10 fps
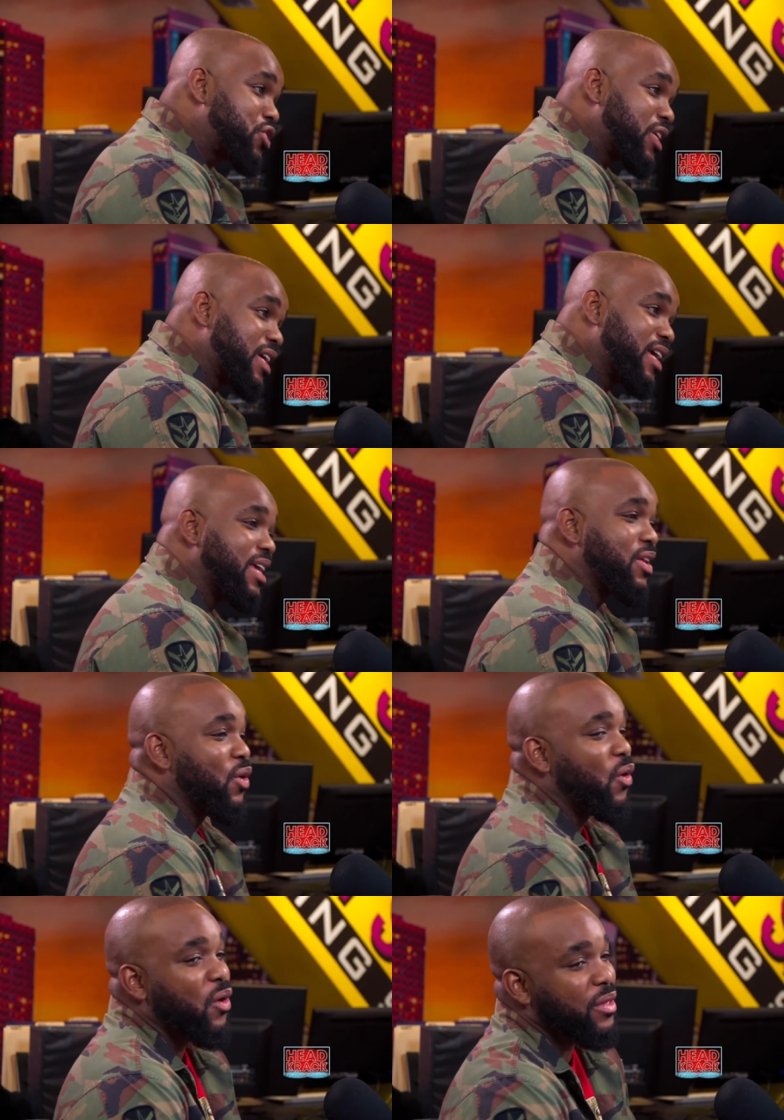Man, and
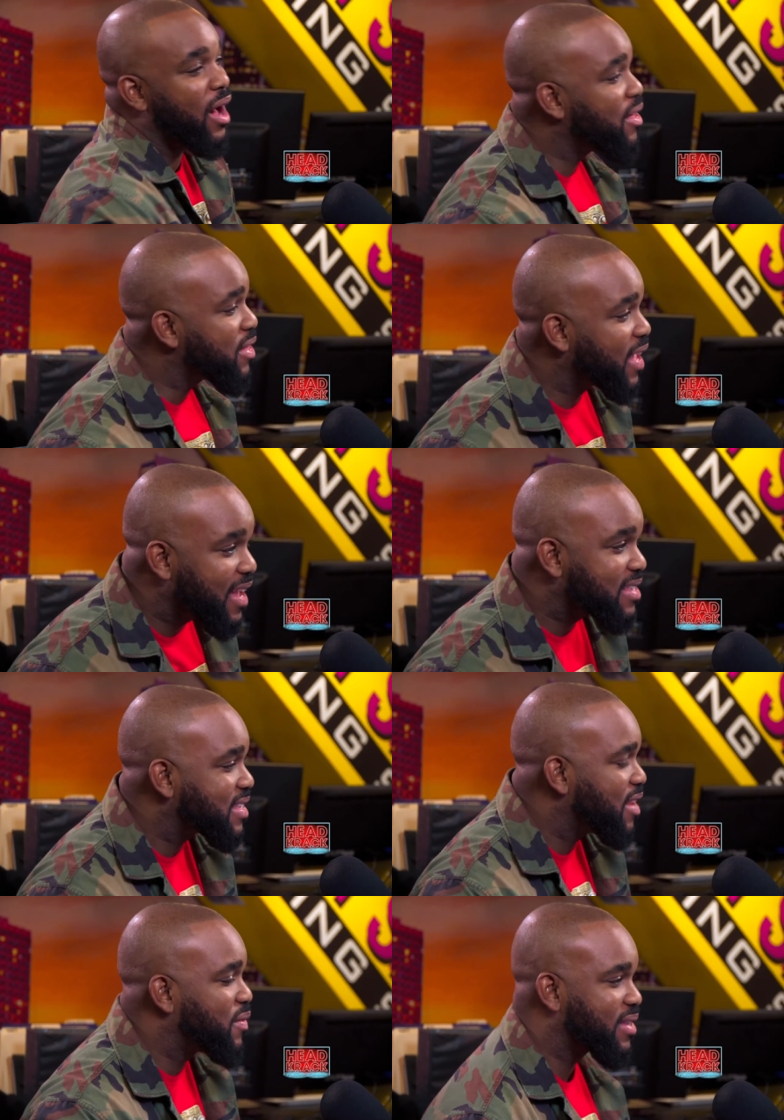all the beautiful. other
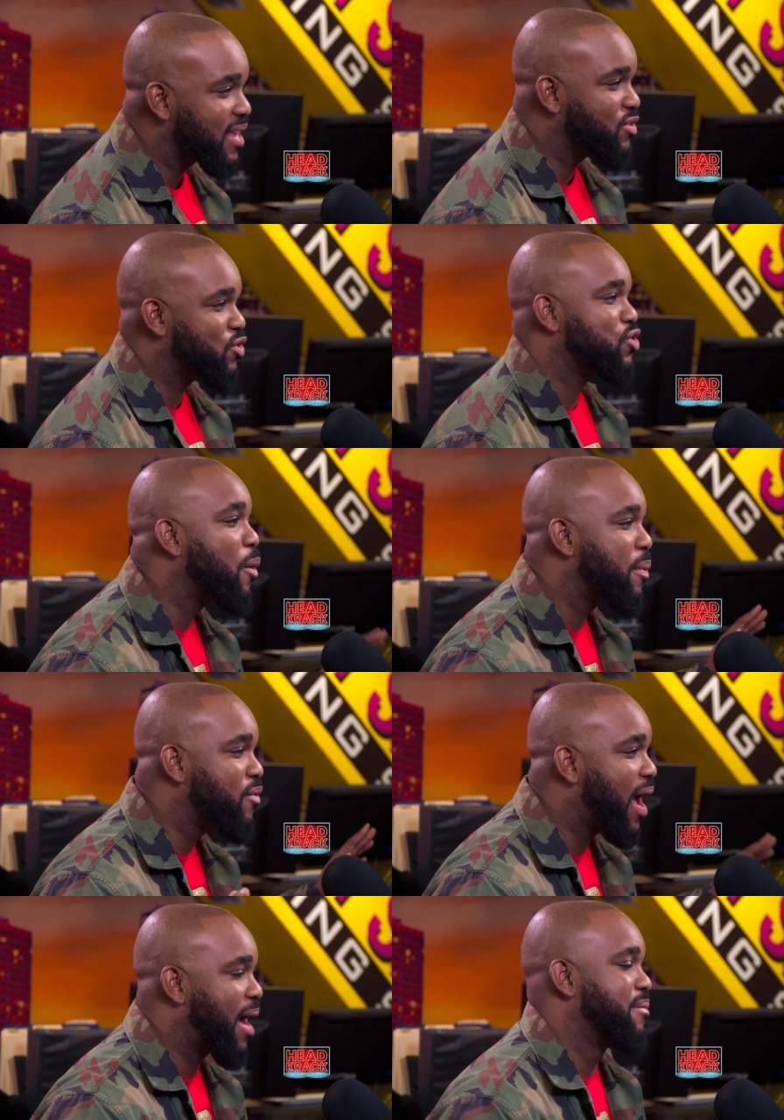ancillary things. It's like,
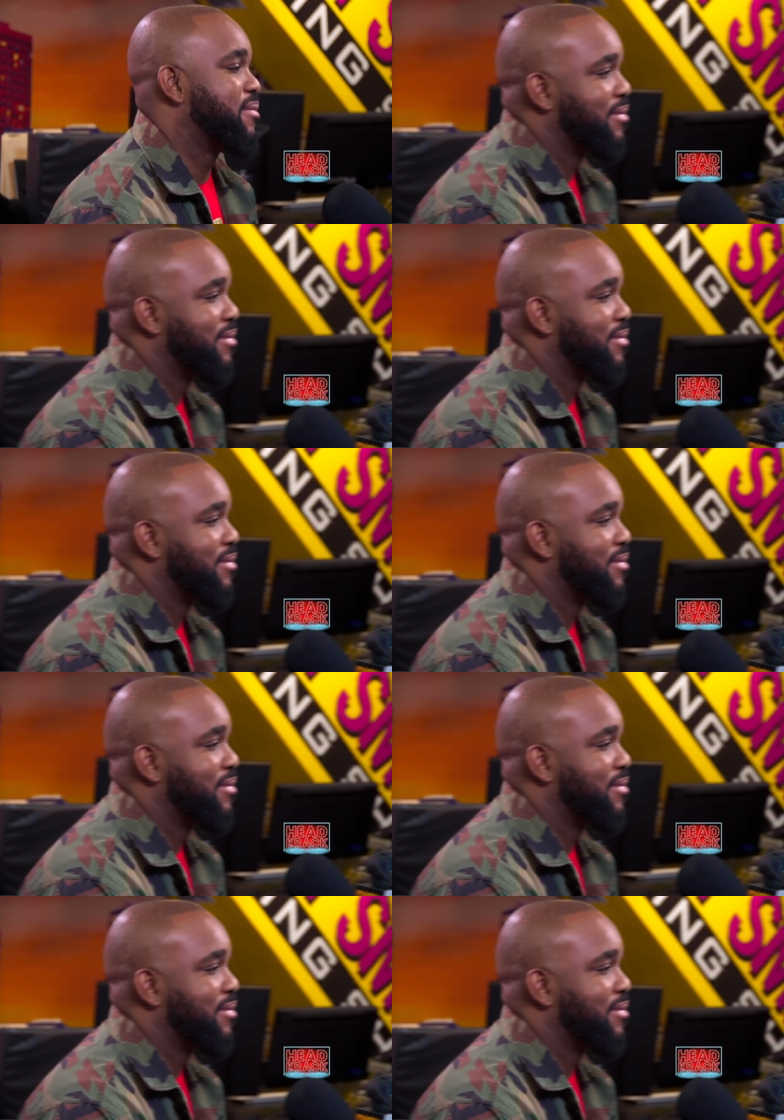it's rap. like, it's